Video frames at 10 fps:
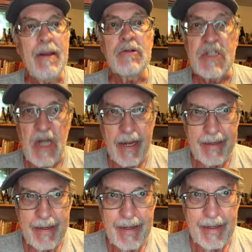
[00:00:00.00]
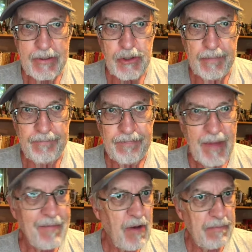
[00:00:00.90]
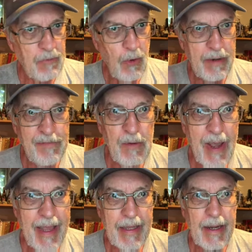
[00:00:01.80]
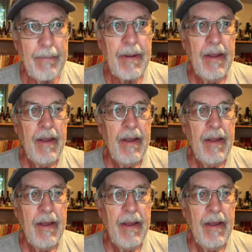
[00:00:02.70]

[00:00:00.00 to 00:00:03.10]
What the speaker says: beer stein collection. I've got quite a few hanging up.